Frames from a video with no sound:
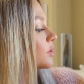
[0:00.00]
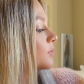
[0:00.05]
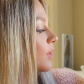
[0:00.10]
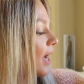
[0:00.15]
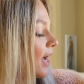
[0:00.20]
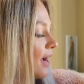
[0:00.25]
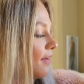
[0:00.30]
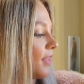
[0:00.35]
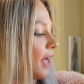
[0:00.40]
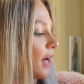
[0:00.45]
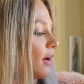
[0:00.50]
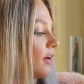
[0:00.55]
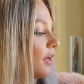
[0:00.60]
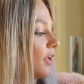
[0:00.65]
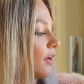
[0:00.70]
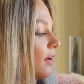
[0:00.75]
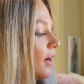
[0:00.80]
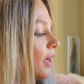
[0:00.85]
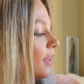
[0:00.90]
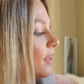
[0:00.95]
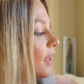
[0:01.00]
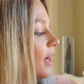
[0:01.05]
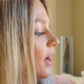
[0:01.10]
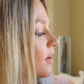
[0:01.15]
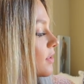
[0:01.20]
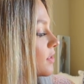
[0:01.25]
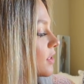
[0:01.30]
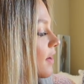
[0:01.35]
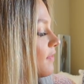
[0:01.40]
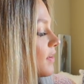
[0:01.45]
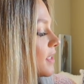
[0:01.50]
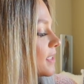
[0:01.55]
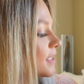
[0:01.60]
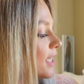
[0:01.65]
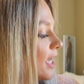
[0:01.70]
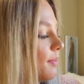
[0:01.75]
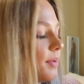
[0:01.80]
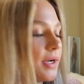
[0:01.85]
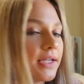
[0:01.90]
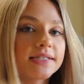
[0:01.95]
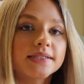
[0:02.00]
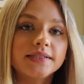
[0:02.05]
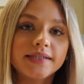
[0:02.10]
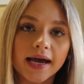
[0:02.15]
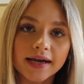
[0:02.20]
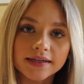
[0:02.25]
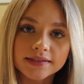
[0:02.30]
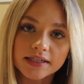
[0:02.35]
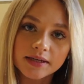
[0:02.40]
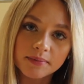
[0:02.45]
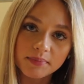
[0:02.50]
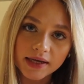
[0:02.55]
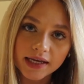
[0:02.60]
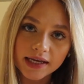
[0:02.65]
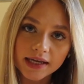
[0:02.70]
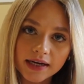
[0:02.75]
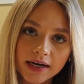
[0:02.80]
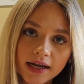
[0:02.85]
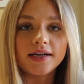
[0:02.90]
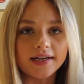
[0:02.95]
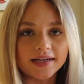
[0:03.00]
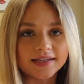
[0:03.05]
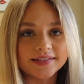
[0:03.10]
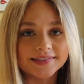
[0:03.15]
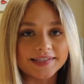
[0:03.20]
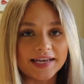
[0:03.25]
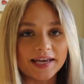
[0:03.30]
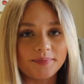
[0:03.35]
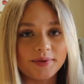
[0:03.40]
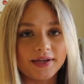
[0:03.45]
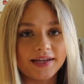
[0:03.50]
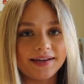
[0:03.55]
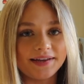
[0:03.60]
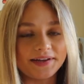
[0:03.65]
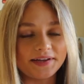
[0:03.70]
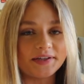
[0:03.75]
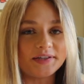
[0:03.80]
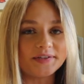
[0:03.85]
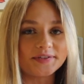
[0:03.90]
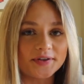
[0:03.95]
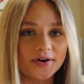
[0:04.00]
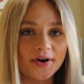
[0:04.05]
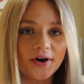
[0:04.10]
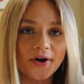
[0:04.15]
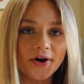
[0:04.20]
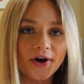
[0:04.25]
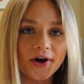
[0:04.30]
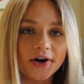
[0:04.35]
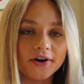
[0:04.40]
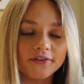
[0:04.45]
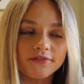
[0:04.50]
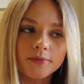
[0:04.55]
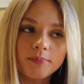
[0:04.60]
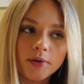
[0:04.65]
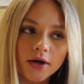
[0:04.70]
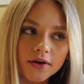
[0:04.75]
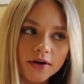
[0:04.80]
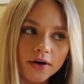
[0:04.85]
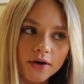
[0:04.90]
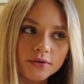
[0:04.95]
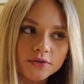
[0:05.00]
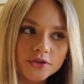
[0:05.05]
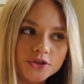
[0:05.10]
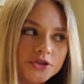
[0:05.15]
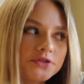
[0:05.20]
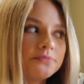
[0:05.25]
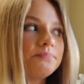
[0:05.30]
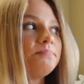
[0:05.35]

So I have that on here, and then I also have a Saban is Sexy pin. Nick Saban is our football coach